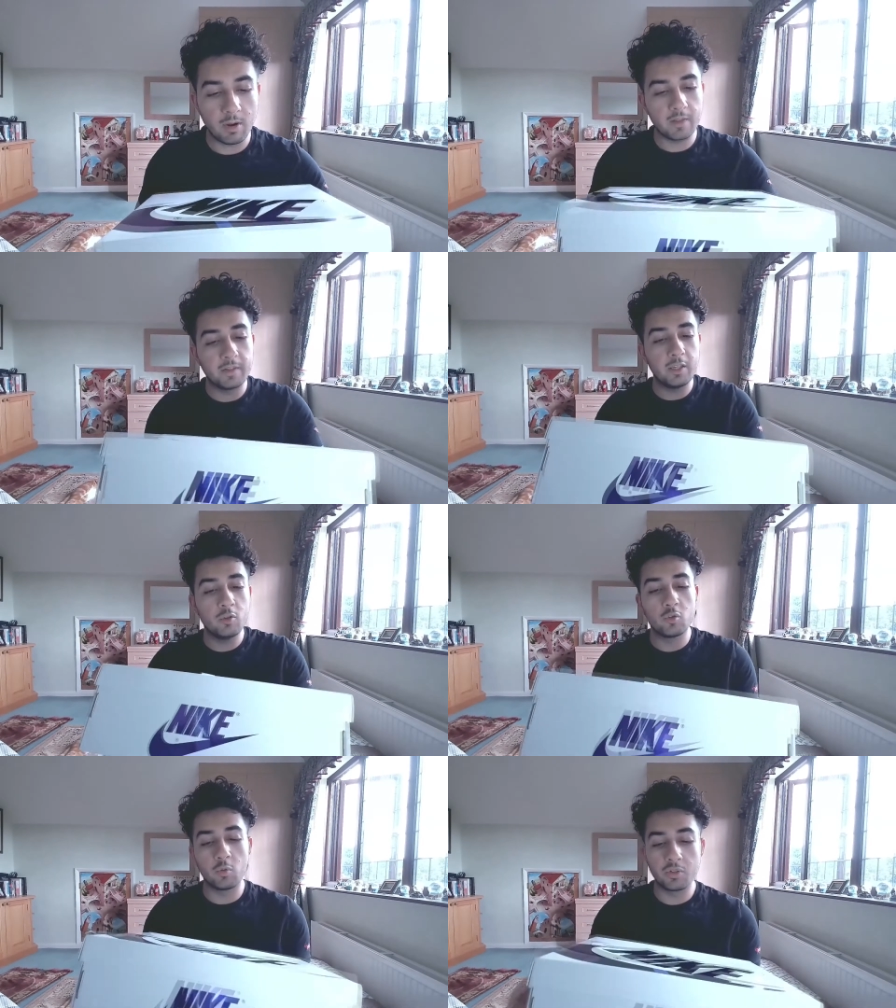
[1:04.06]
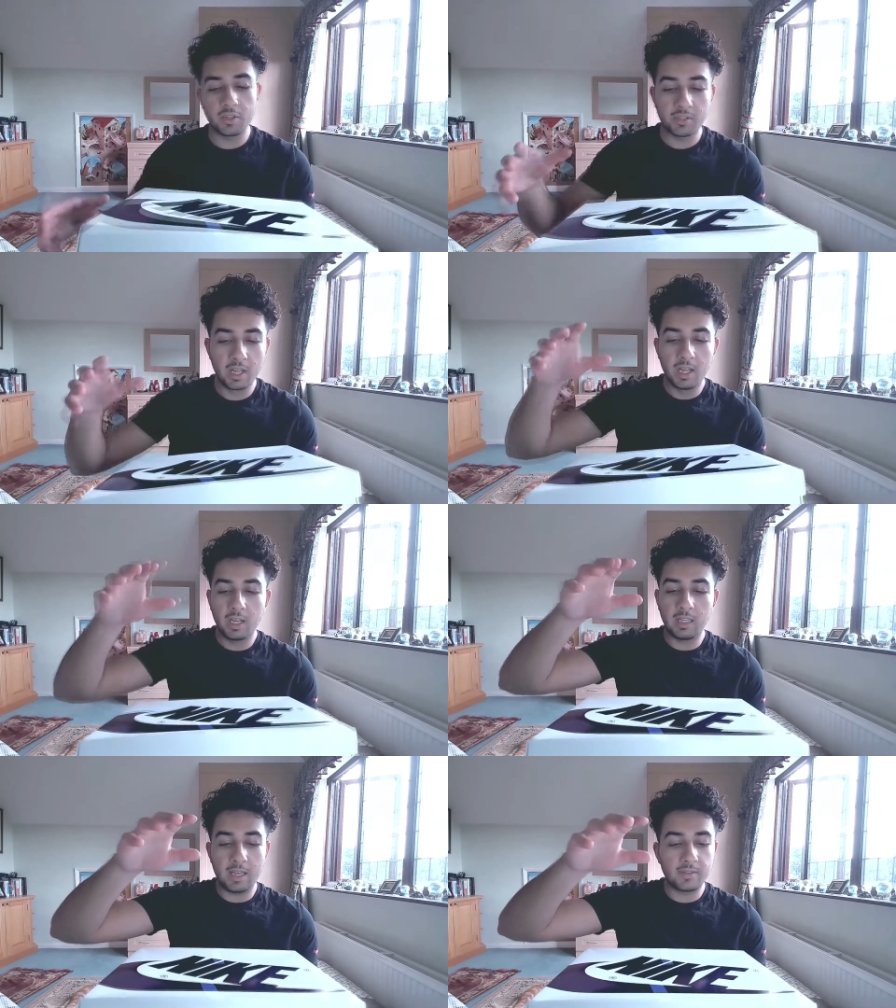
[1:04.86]
rather than the usual just
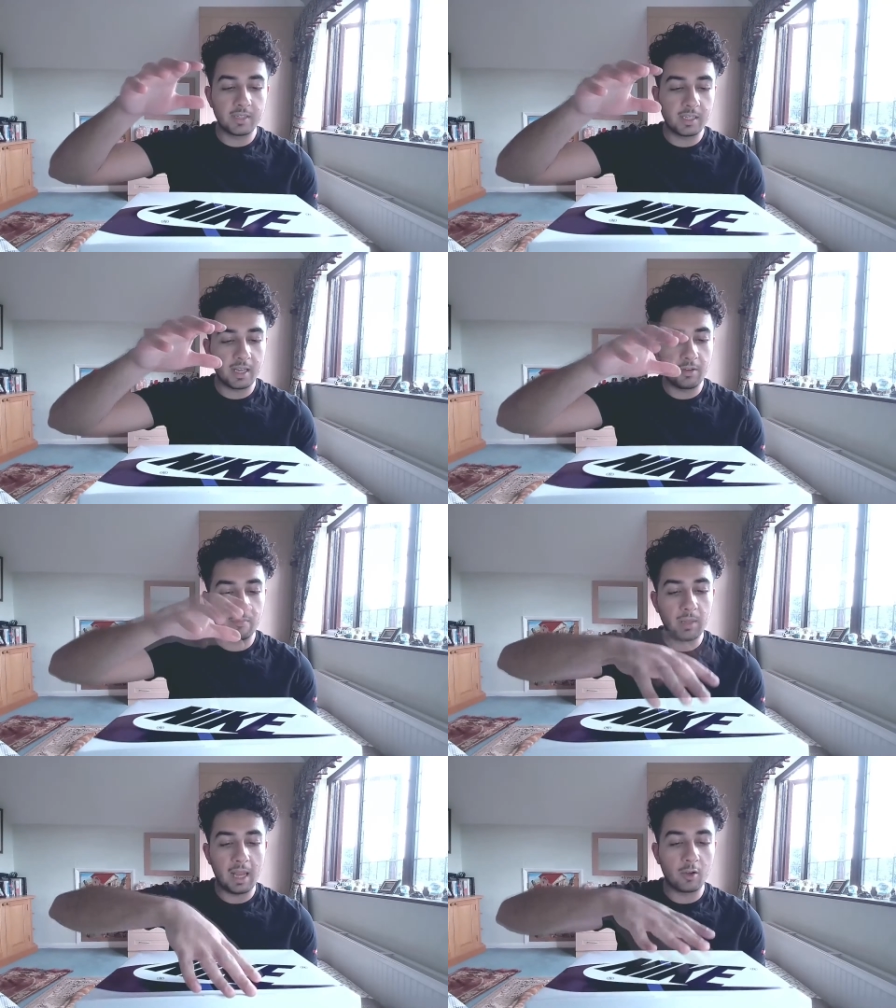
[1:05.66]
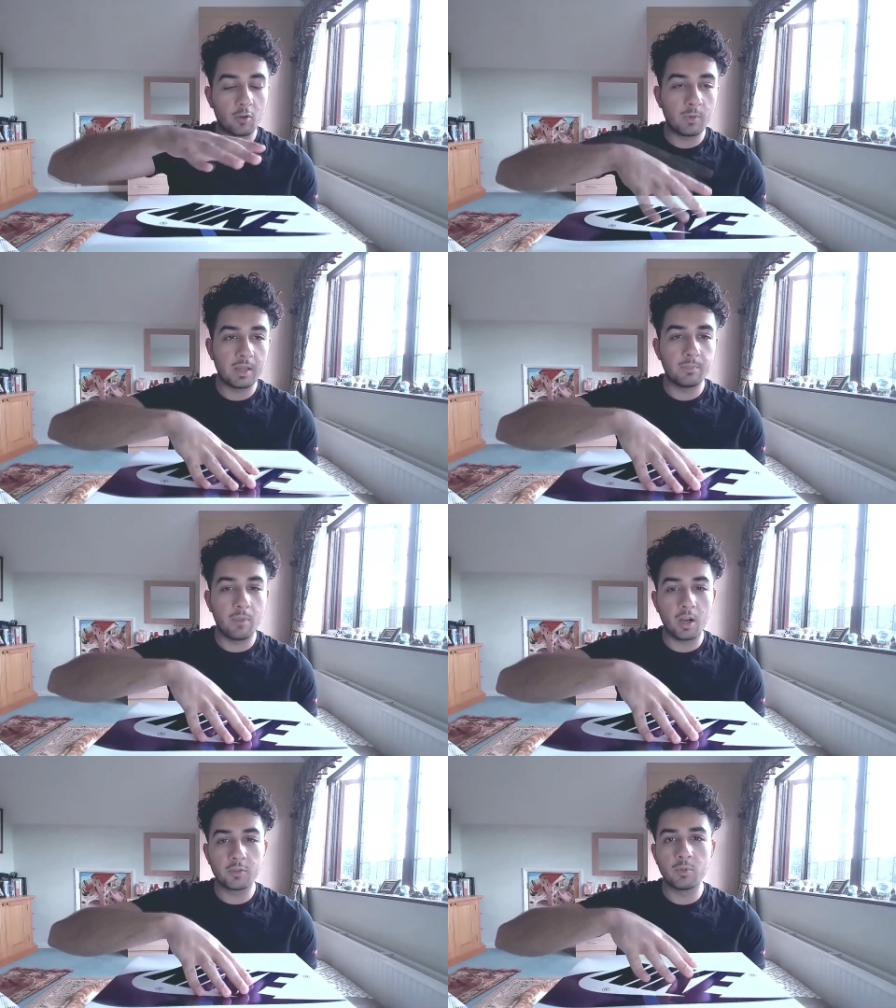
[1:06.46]
classic kind of black on red
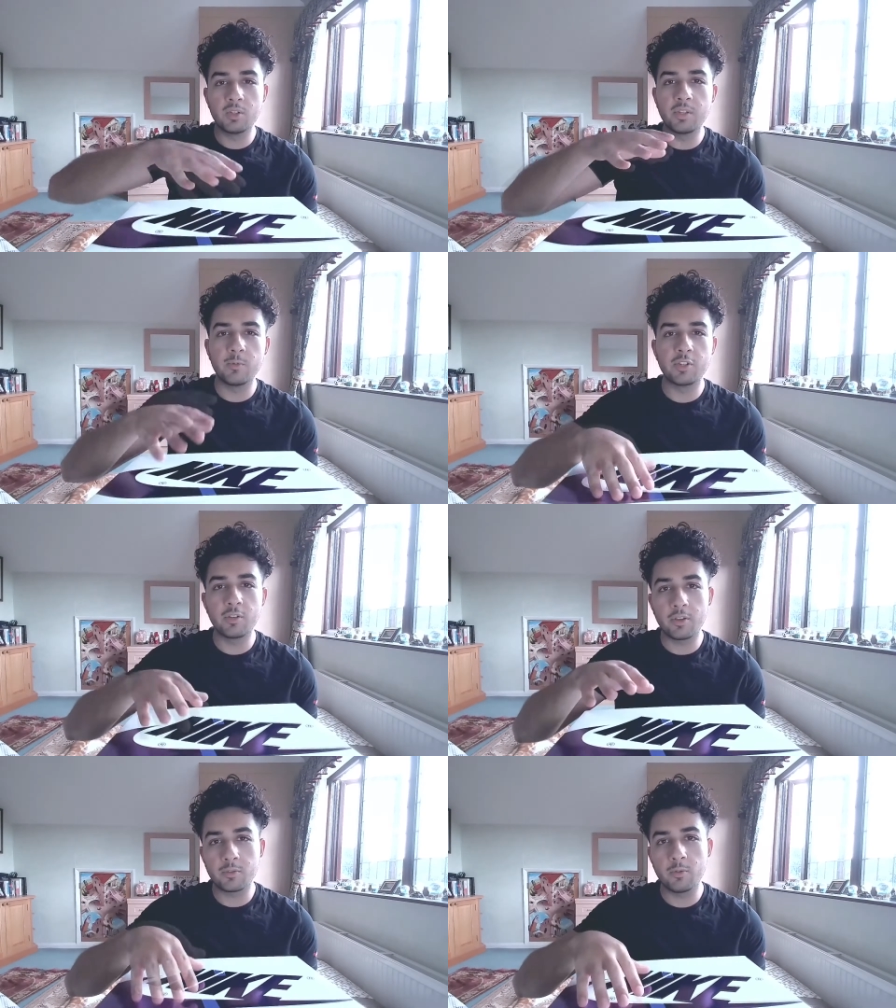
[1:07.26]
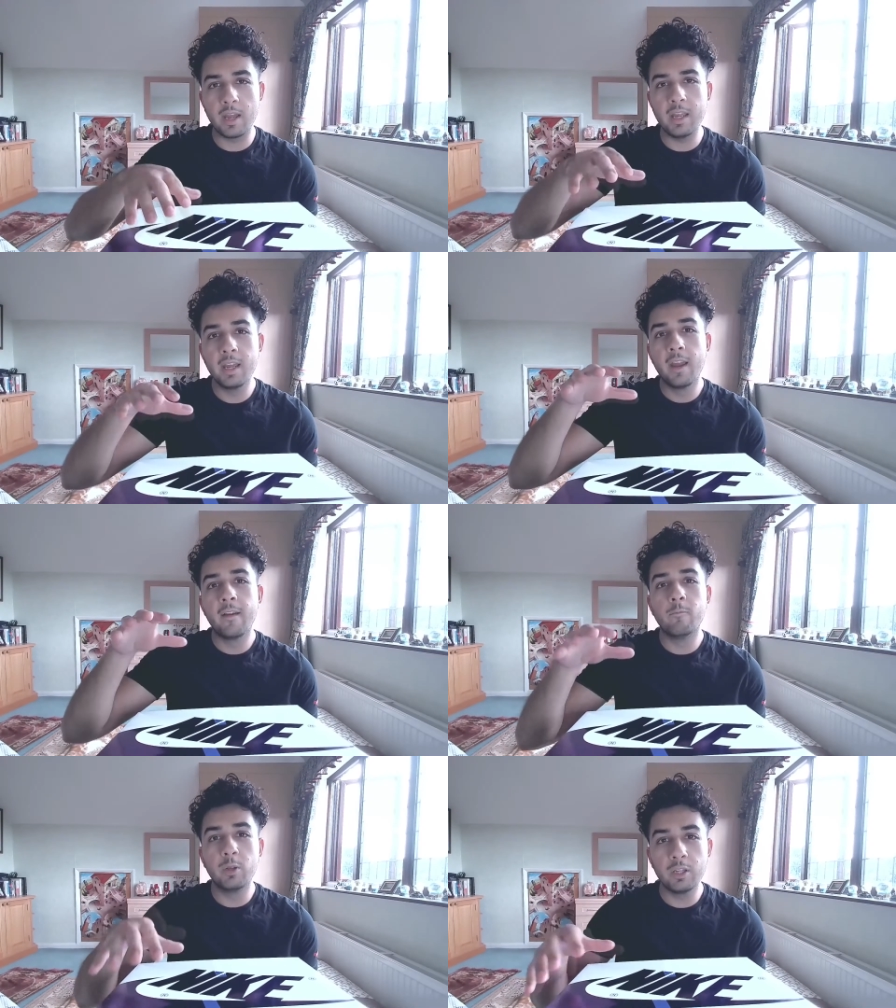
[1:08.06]
box, which is also a
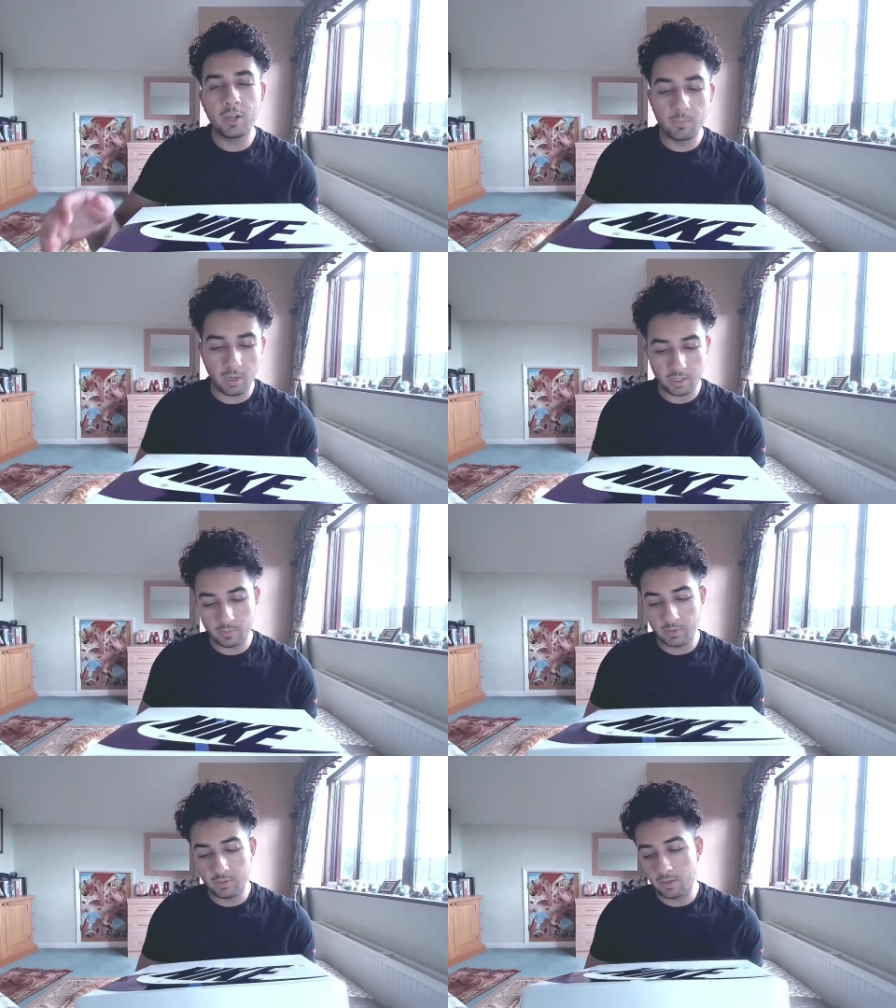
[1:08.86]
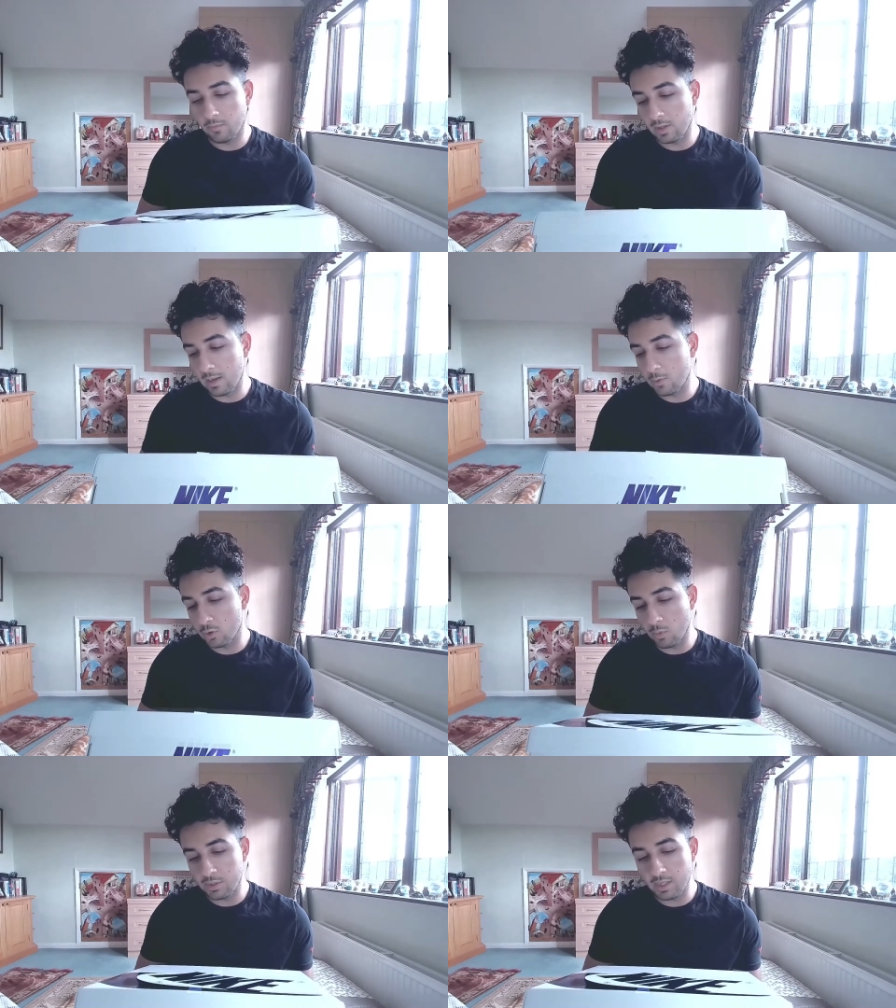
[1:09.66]
really good box, but it's good for them to
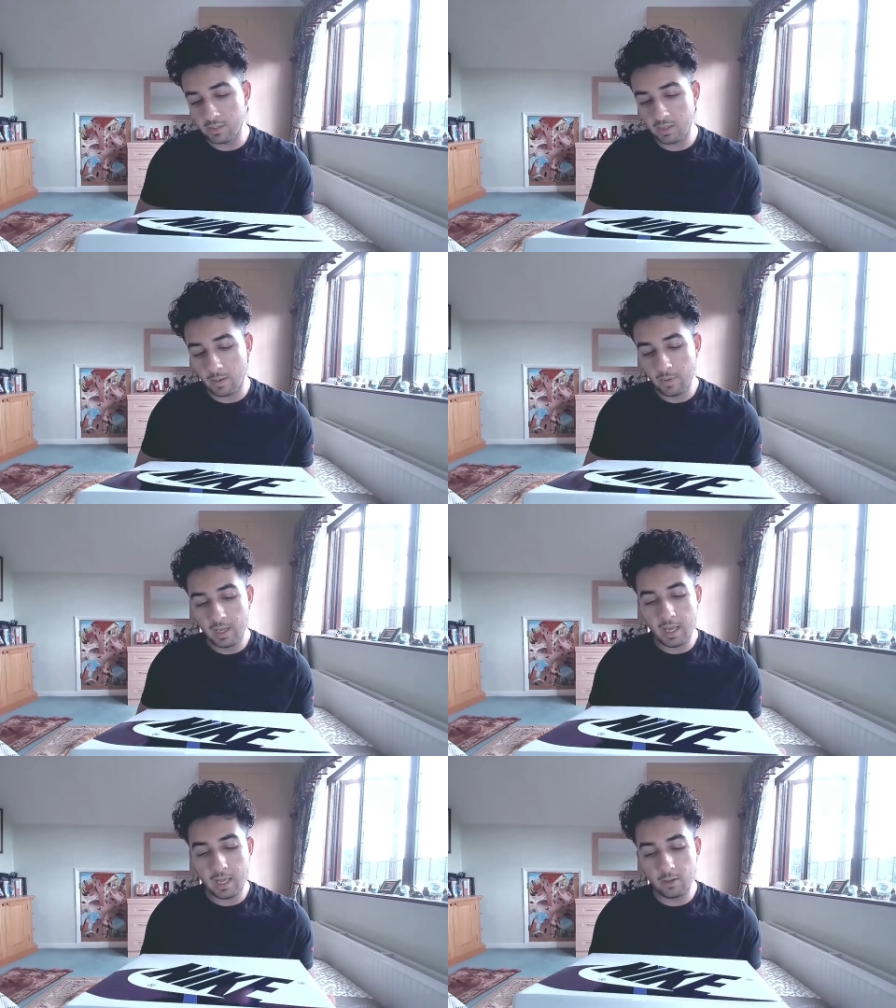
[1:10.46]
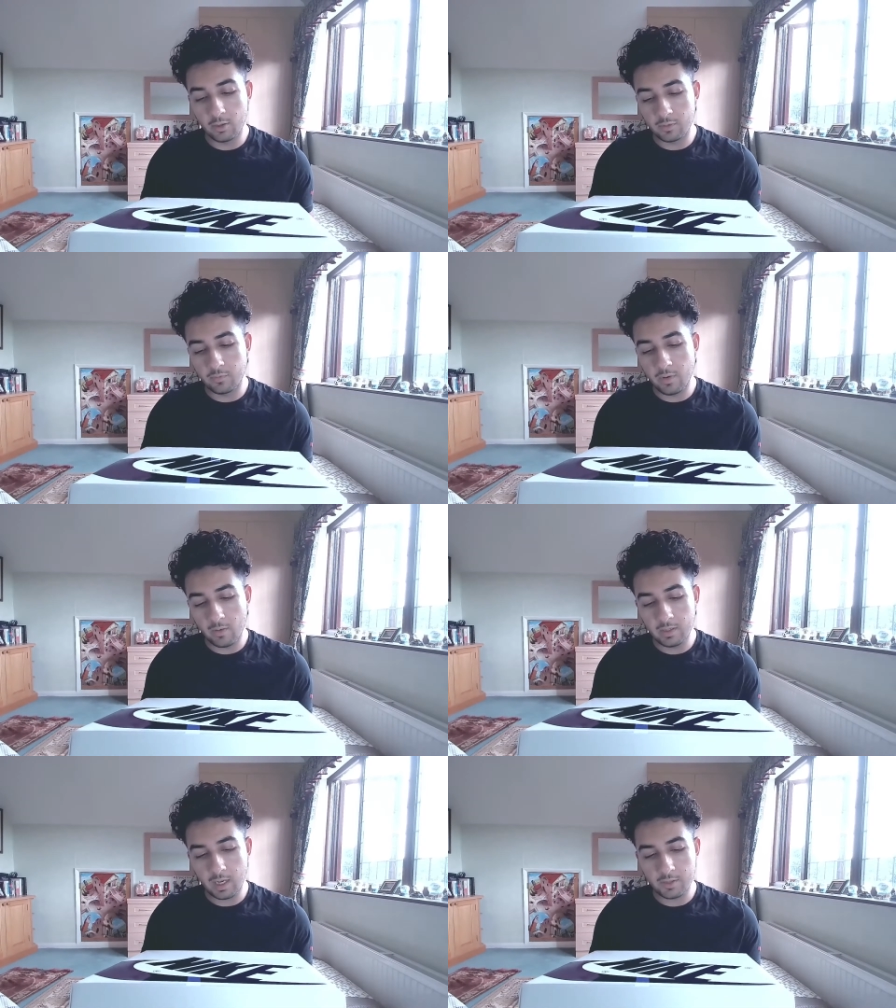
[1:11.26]
switch things up, and it looks
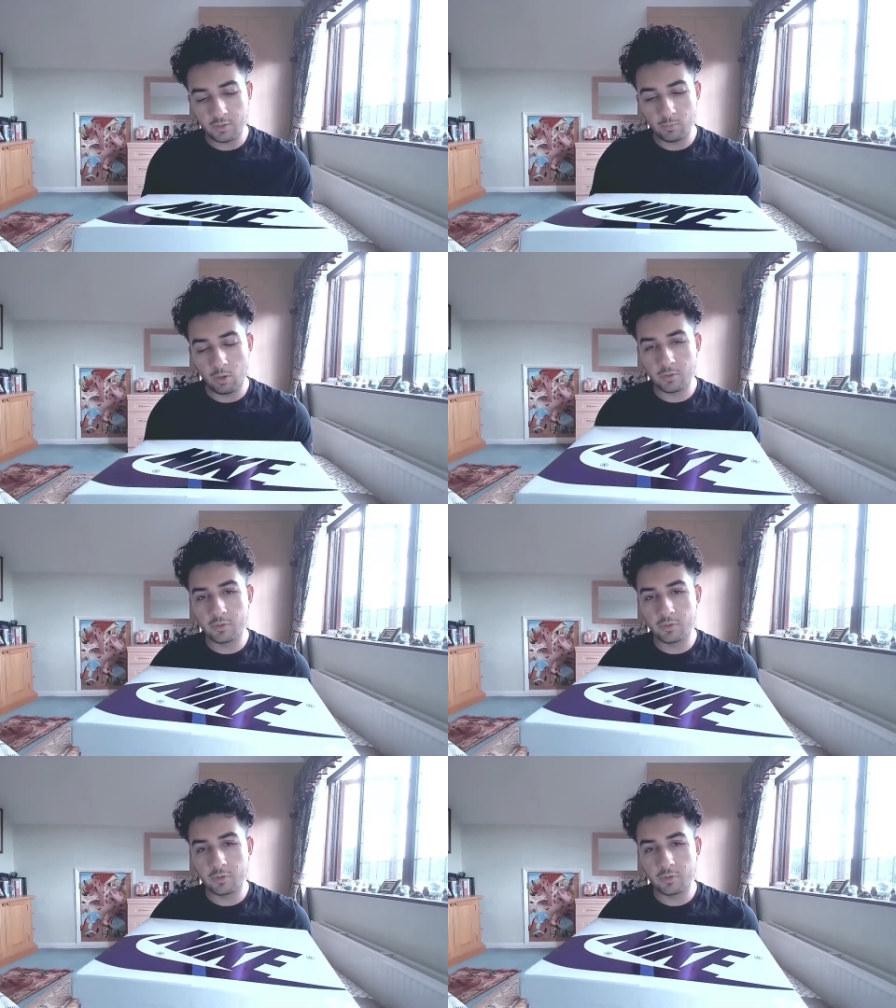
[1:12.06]
very nice as well.